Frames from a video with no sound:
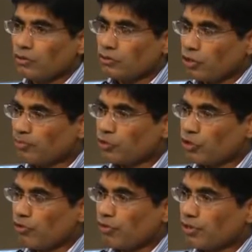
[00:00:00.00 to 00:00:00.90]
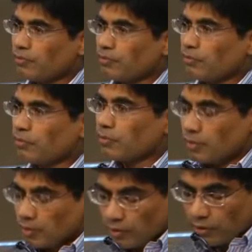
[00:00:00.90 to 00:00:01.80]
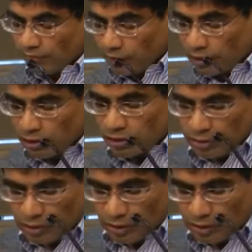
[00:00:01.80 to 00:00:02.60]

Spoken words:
Some children, the first